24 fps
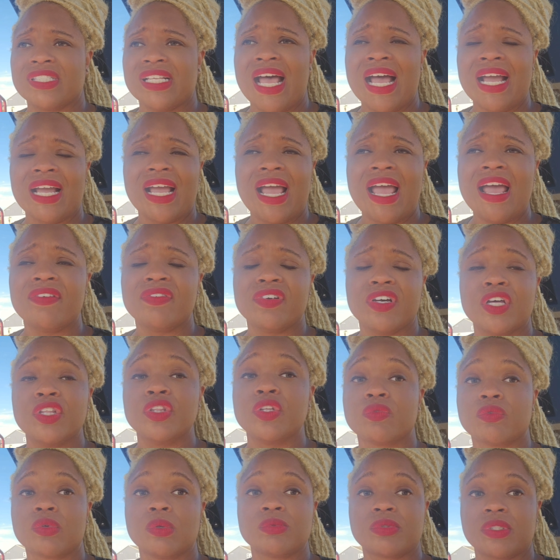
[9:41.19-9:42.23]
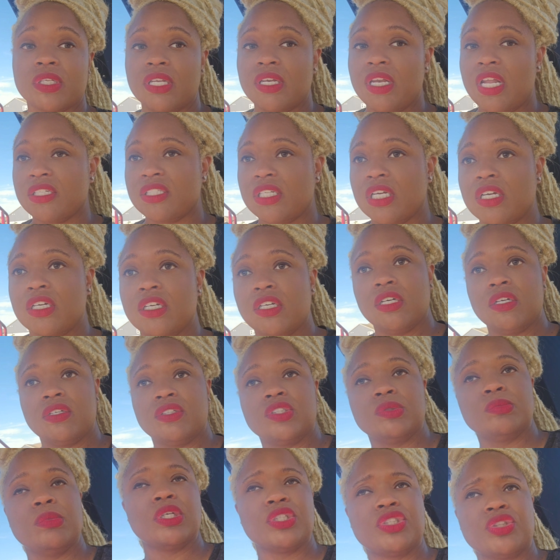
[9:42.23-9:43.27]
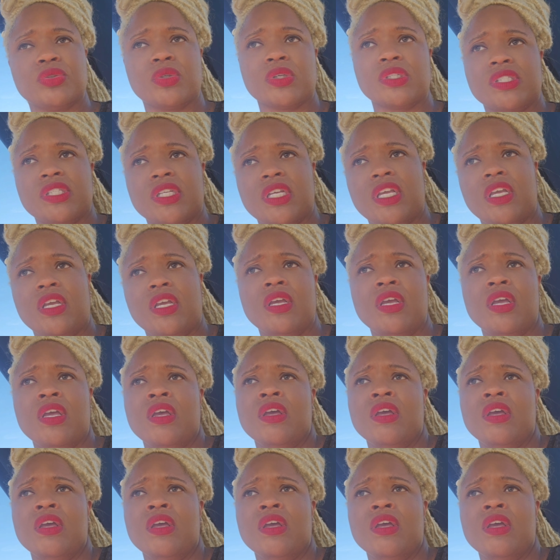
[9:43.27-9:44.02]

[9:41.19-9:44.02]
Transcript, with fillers: Like I have other rooms in as I could do my shorts in,